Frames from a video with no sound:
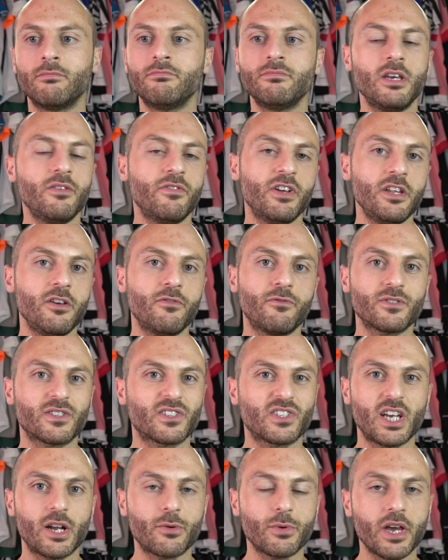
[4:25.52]
even if
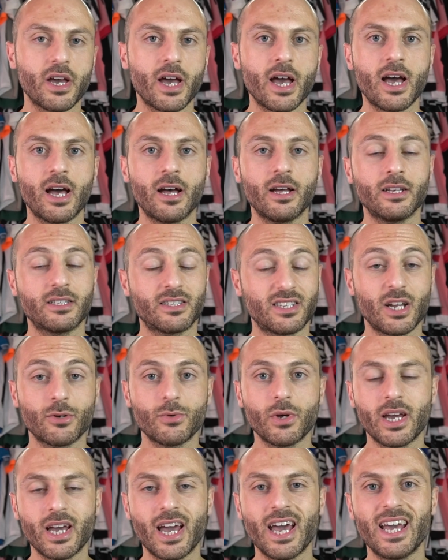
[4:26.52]
Serie A
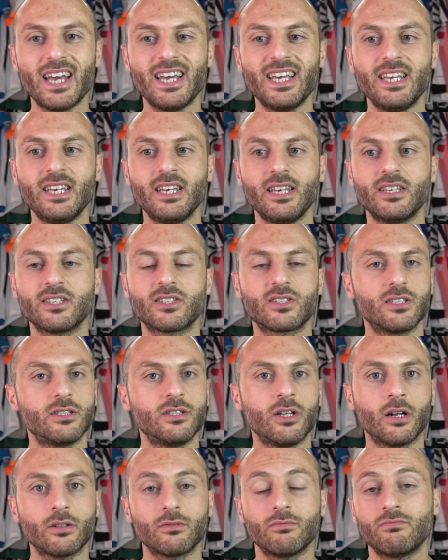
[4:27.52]
is
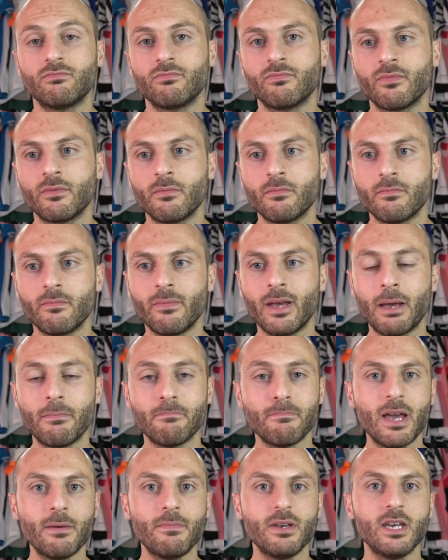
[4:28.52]
not
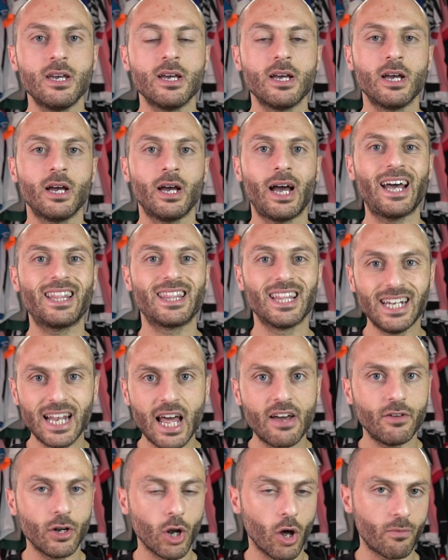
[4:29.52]
maybe at the
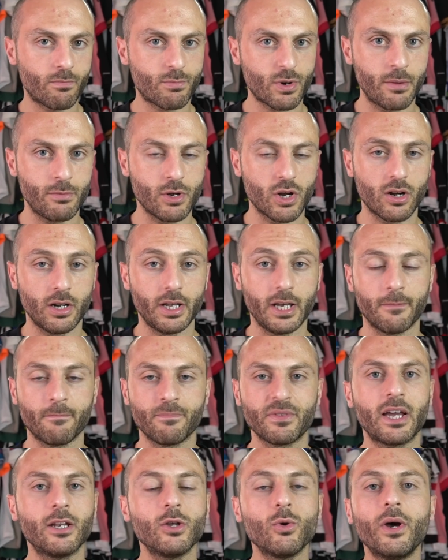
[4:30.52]
level of Premier League.
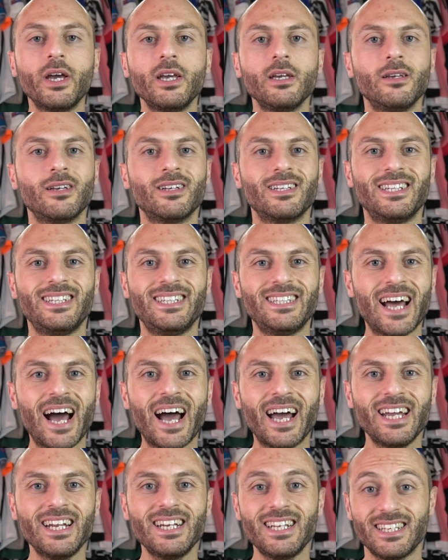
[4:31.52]
Anyway,
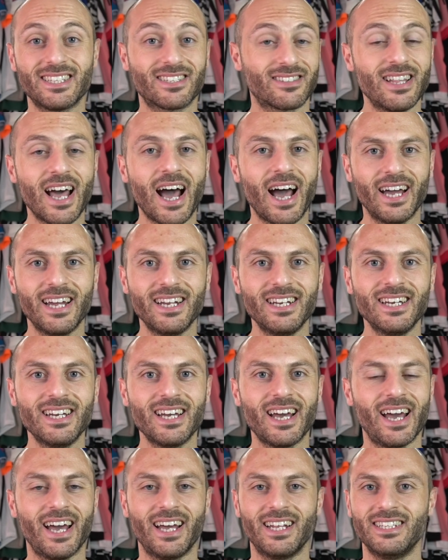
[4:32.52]
9 is 9
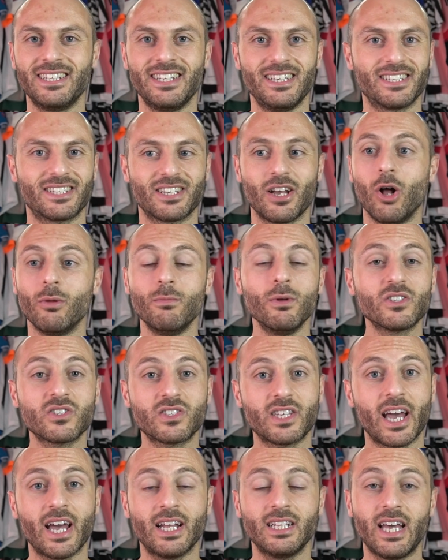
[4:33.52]
and is almost
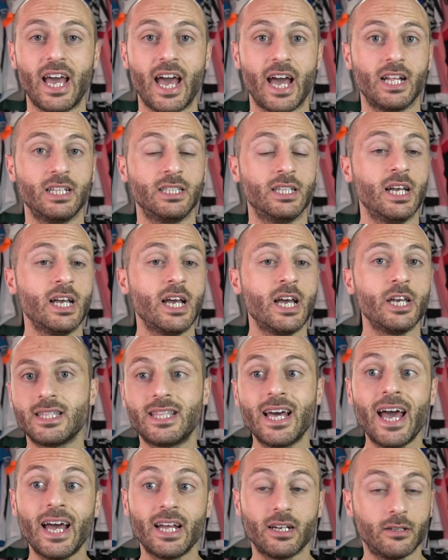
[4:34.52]
10. And
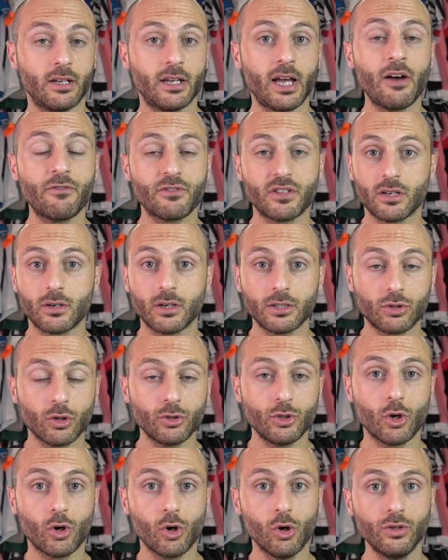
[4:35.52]
then after
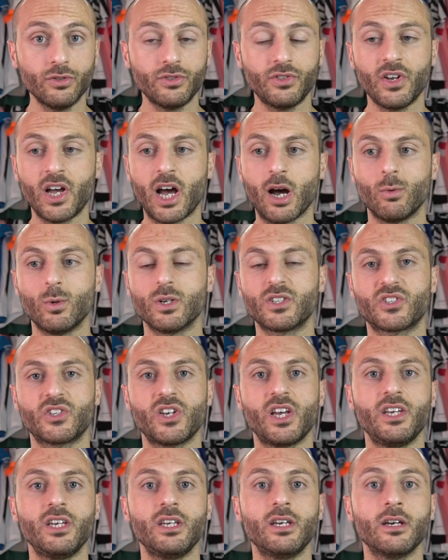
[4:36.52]
Antonio Conte, I was
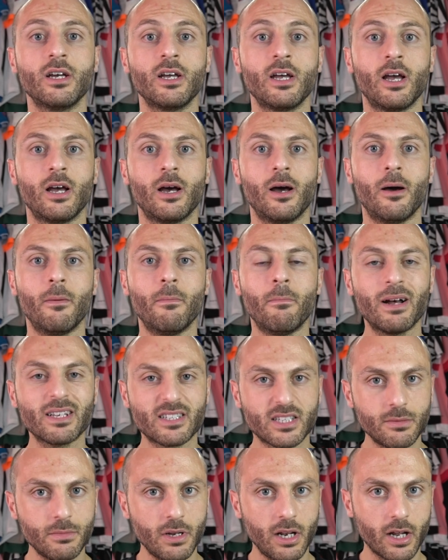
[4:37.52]
saying
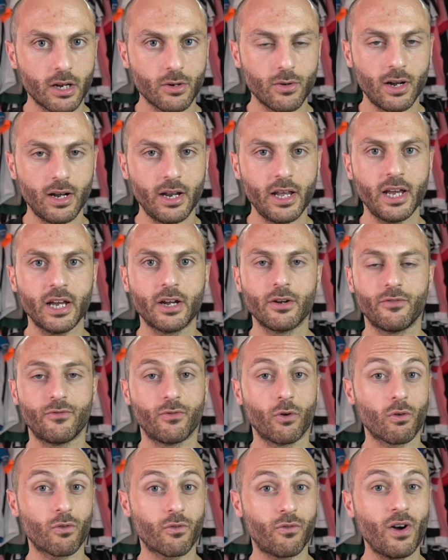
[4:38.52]
Massimiliano Allegri
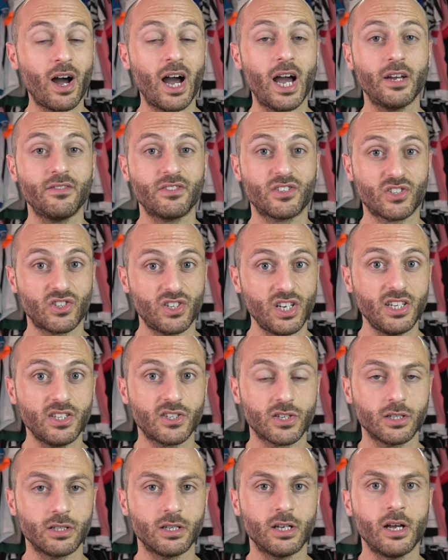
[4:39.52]
for 5
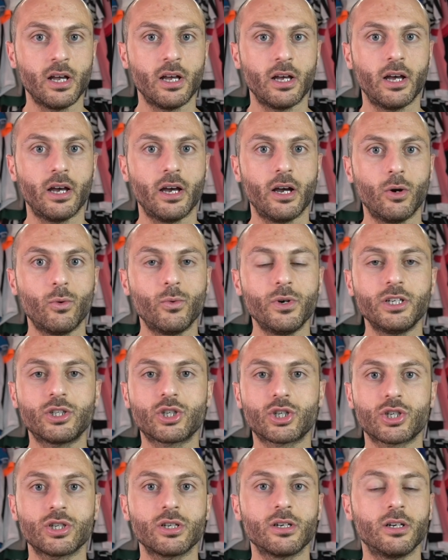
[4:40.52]
seasons,
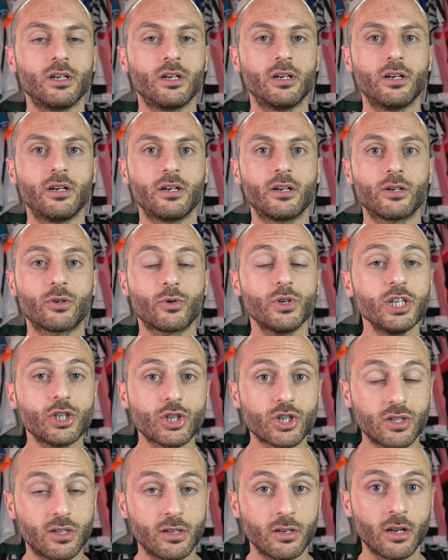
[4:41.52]
which
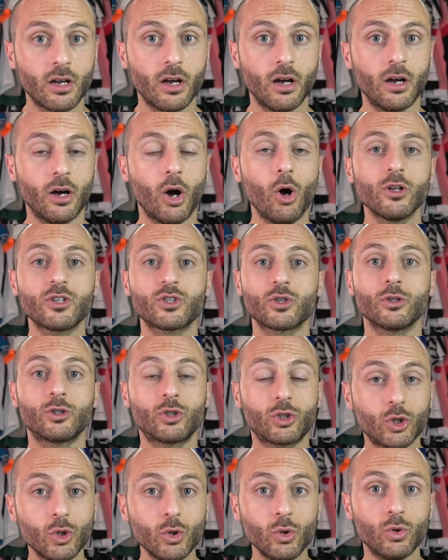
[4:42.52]
reached also
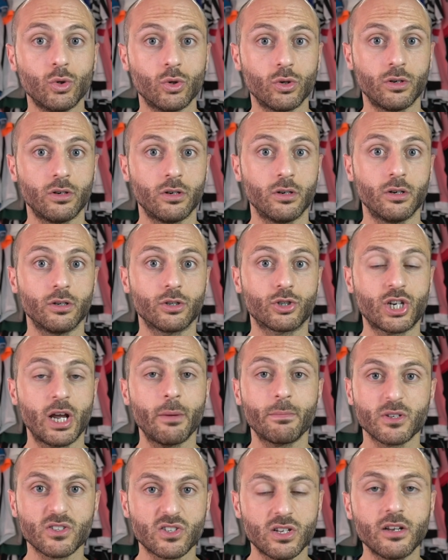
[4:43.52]
2
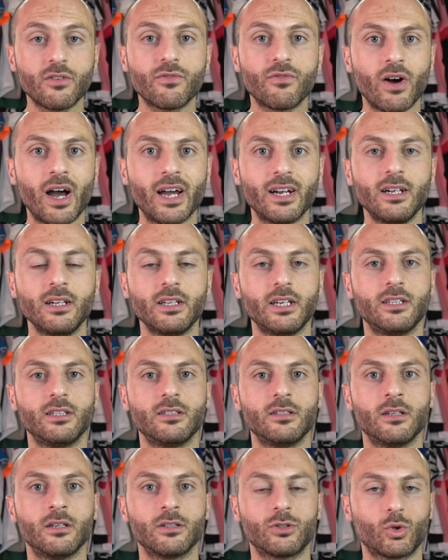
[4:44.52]
Champions League final
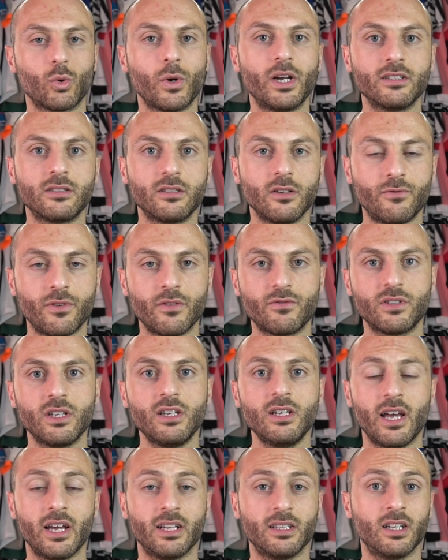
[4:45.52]
in
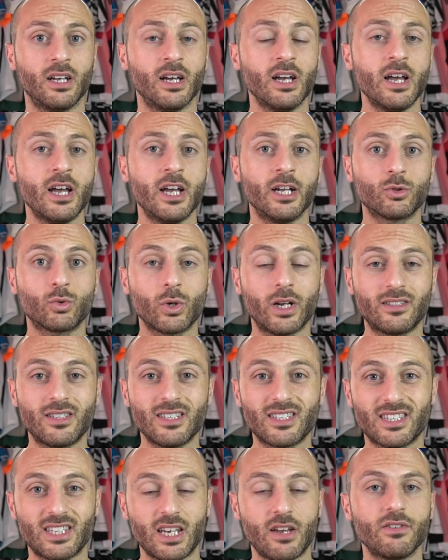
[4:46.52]
2015 and
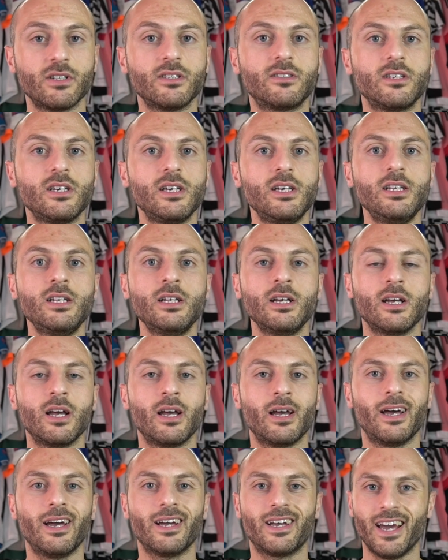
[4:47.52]
2017
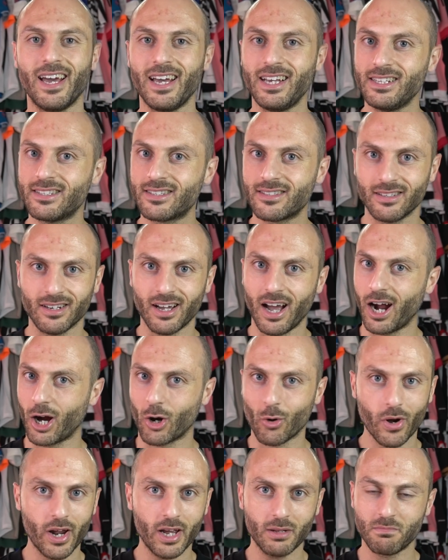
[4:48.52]
against a
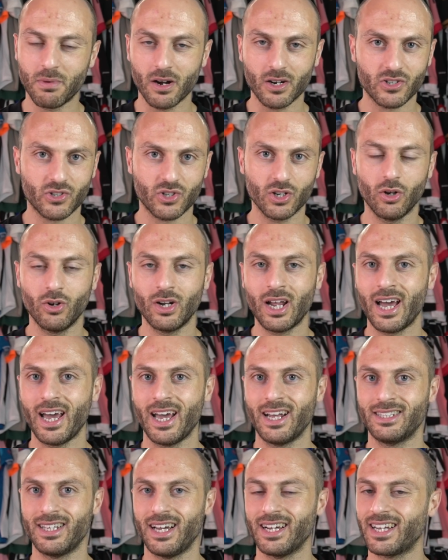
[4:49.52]
great Barcelona
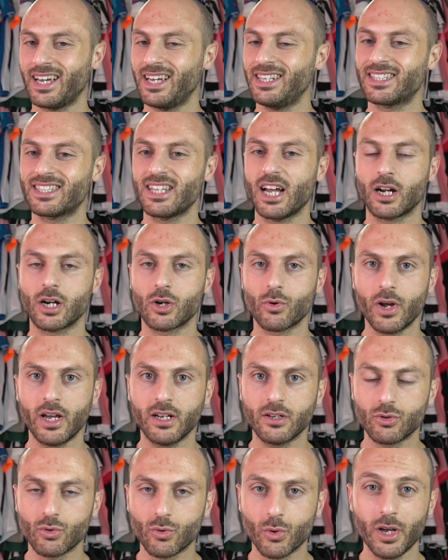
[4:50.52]
and against a
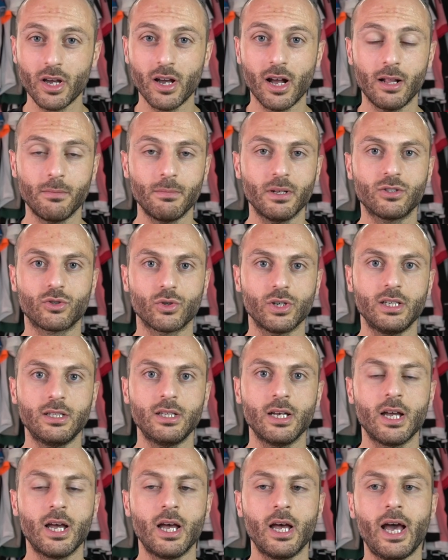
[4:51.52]
great Real
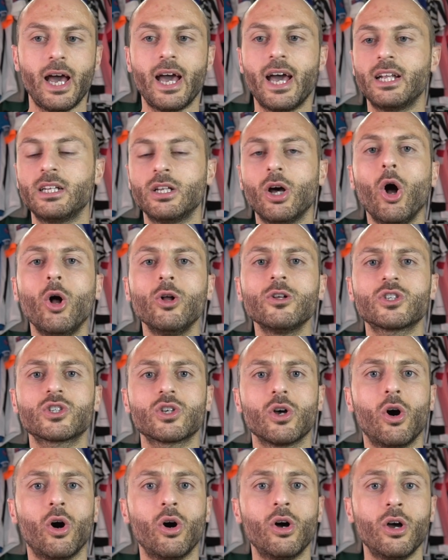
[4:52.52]
Madrid. And
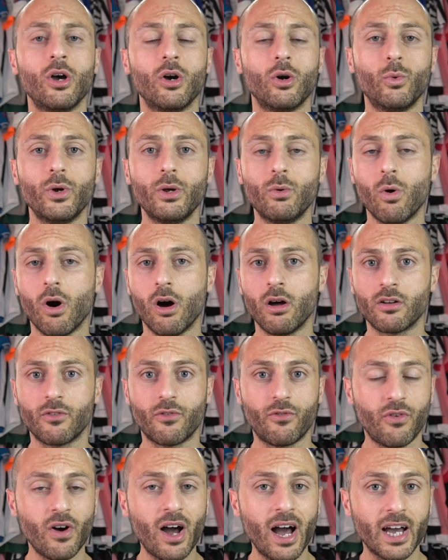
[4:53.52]
also we won
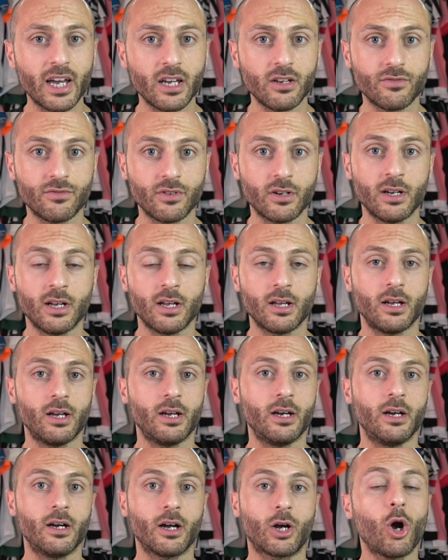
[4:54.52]
5
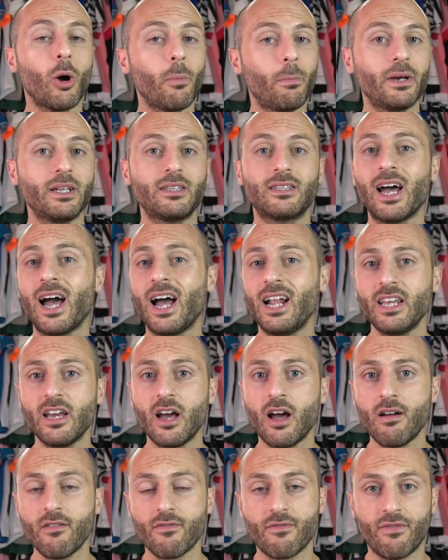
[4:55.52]
Coppa
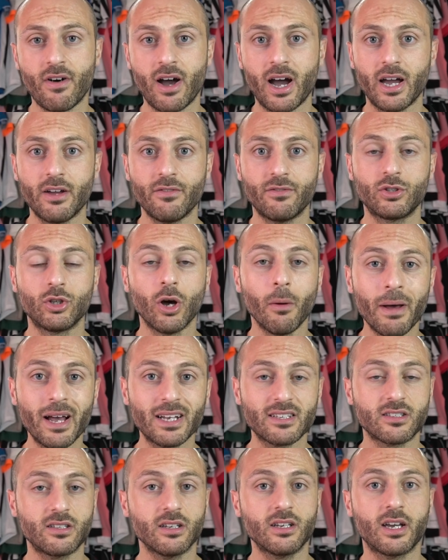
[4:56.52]
Italia, 5
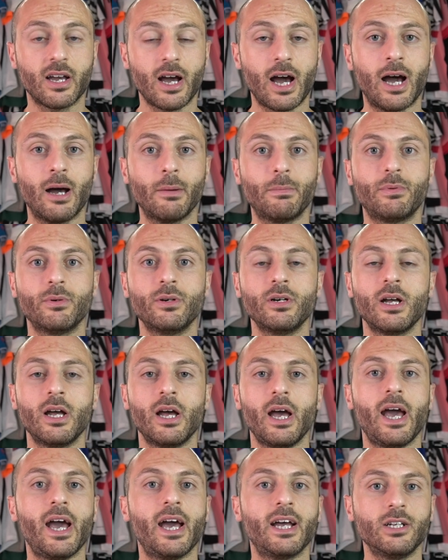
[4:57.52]
domestic cup,
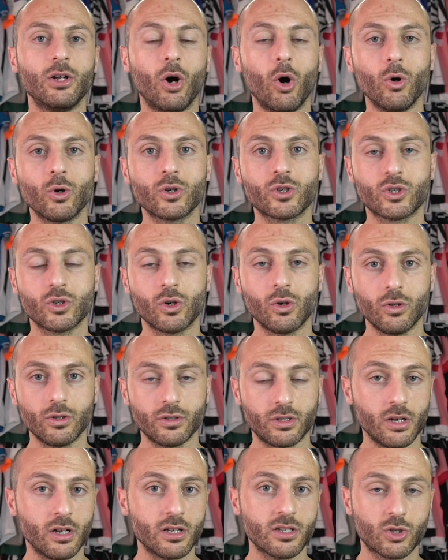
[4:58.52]
and also
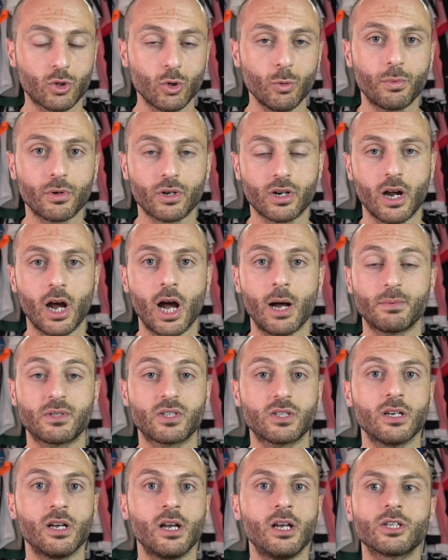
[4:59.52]
the Super
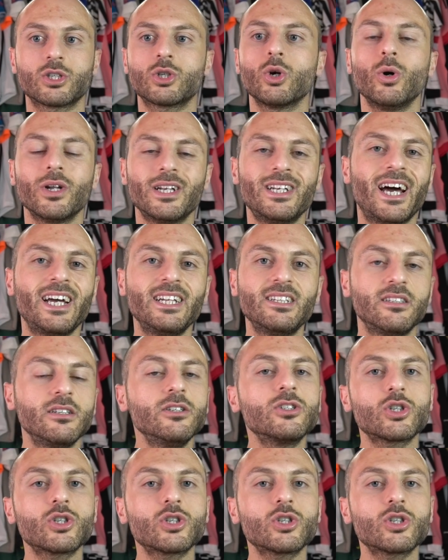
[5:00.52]
Cups. So 19